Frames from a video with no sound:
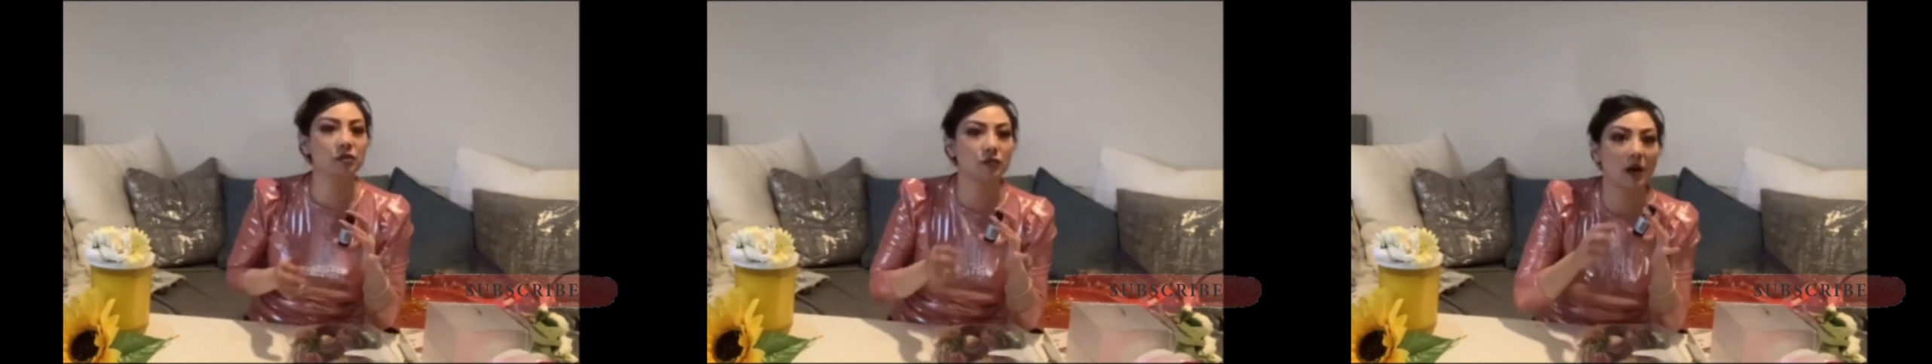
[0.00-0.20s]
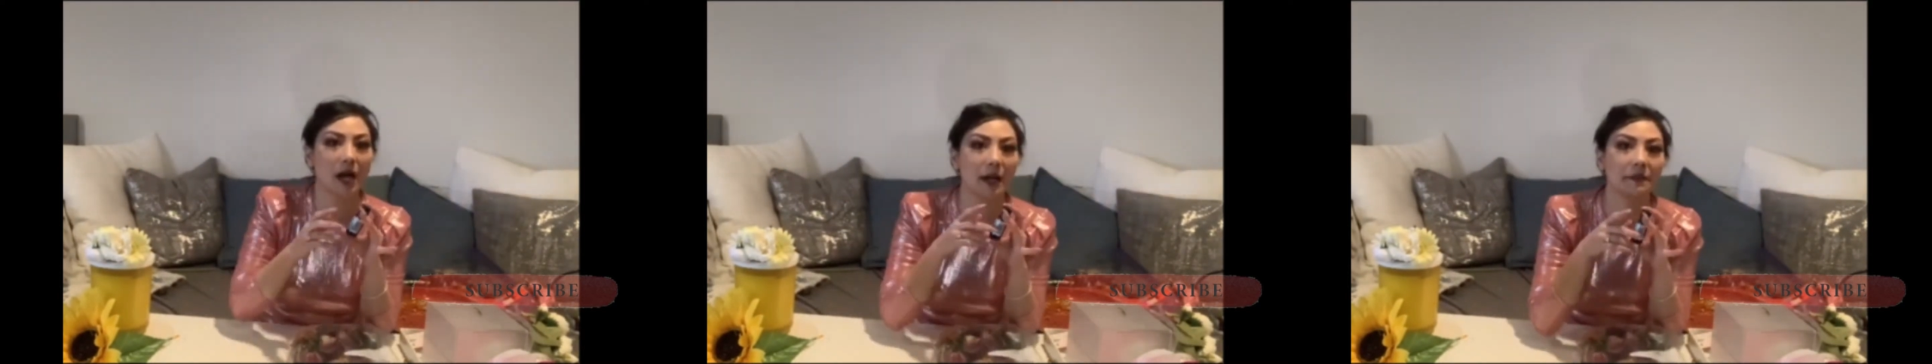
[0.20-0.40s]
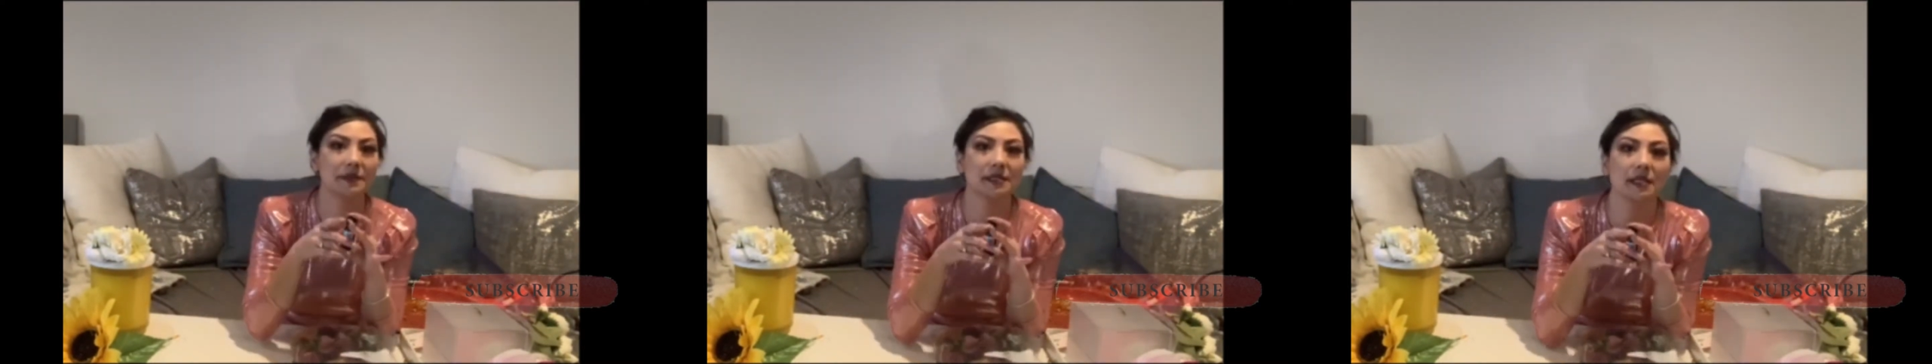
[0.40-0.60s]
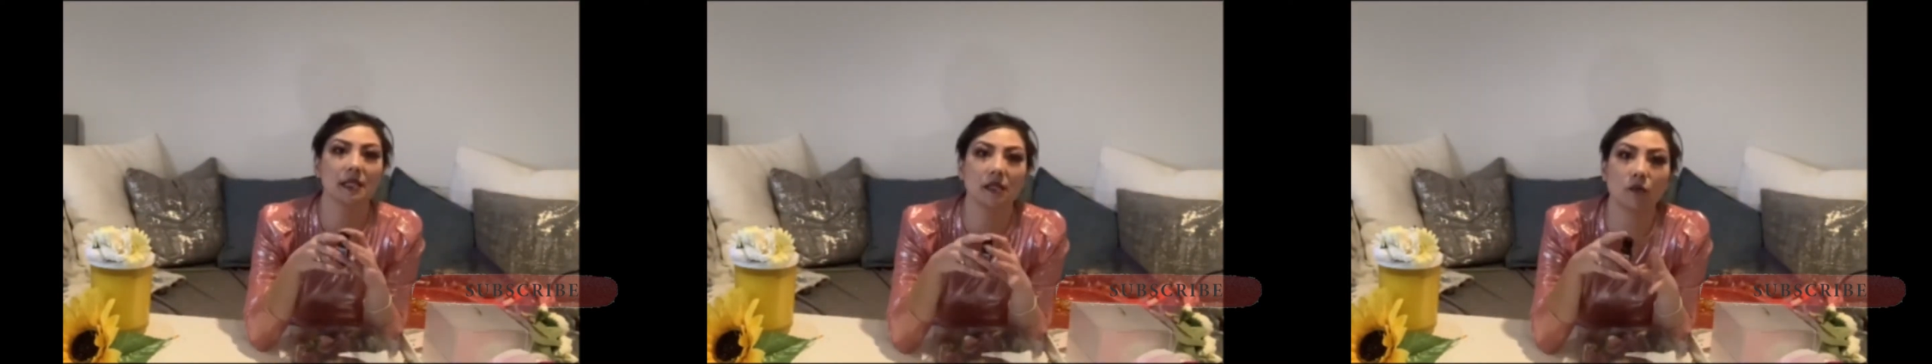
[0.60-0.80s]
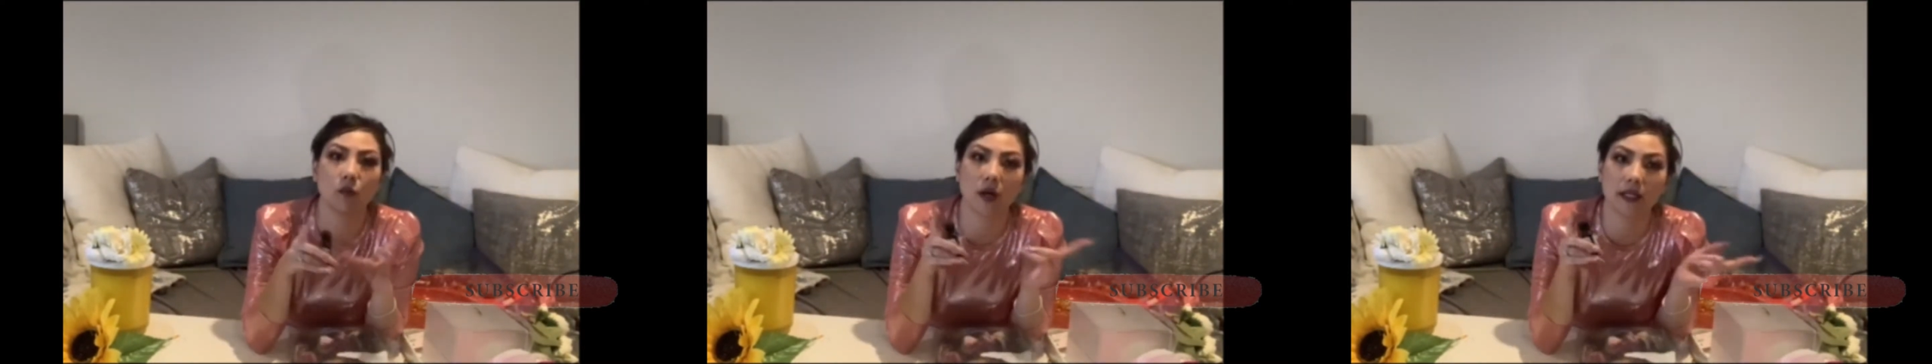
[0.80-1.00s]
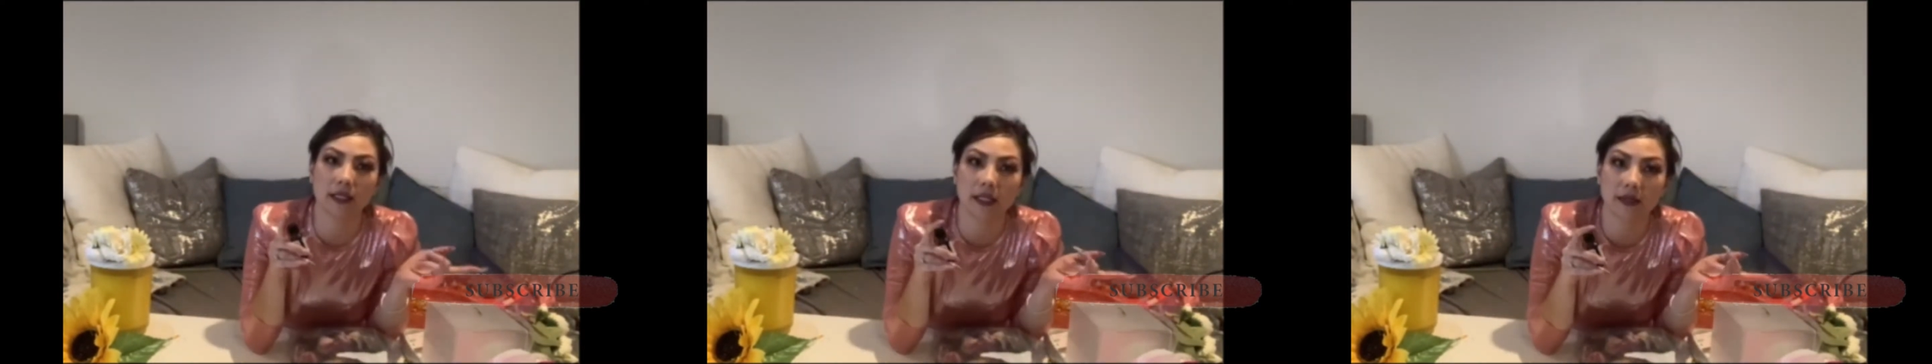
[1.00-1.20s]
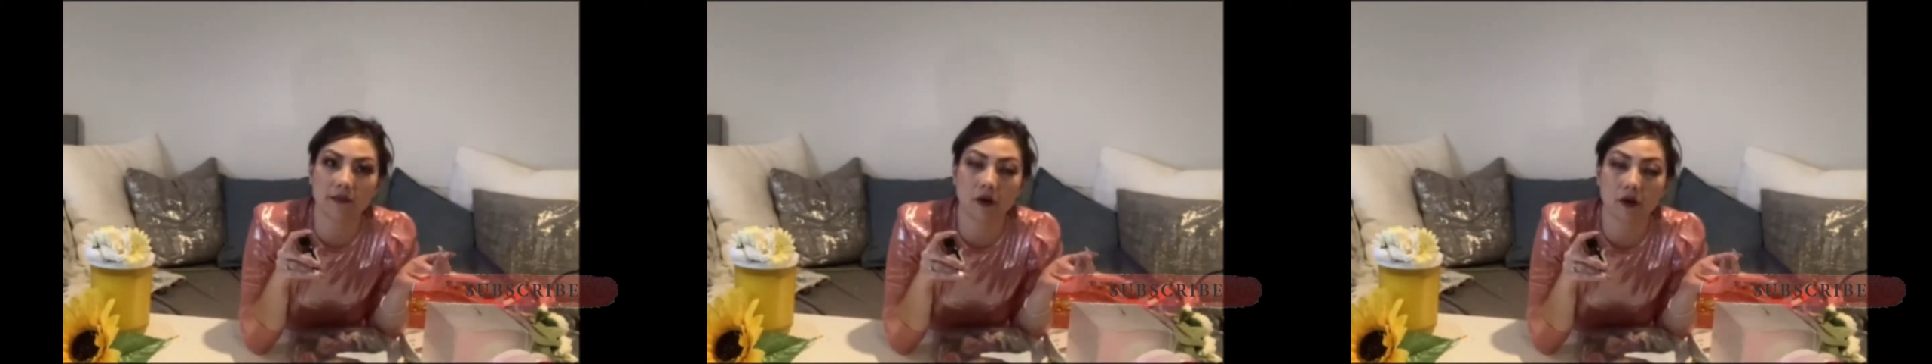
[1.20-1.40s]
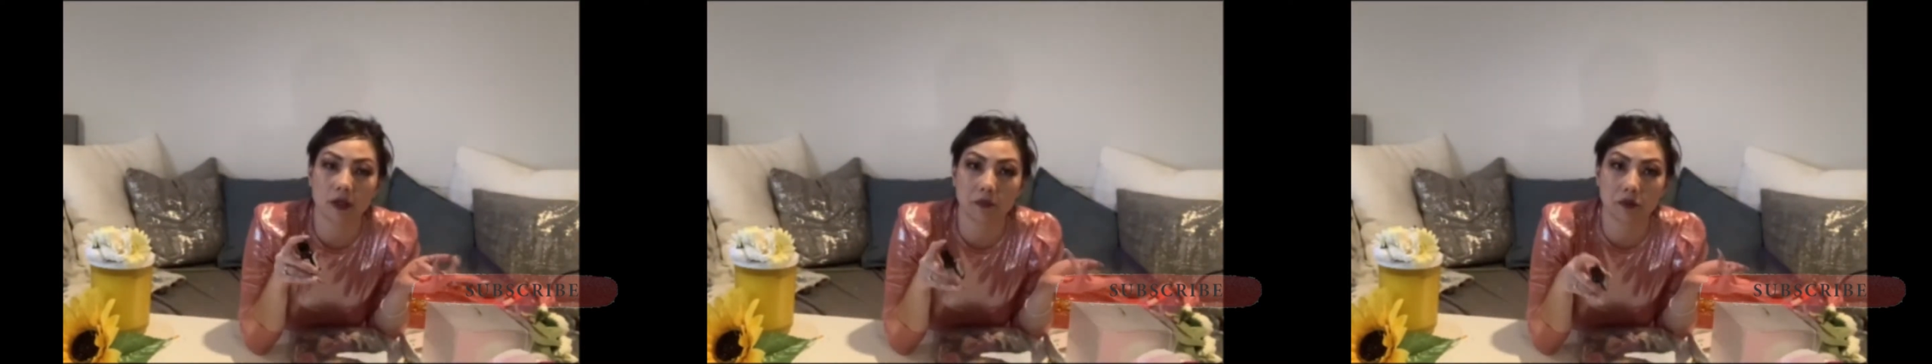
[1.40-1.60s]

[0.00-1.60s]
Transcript: drops in one that I've already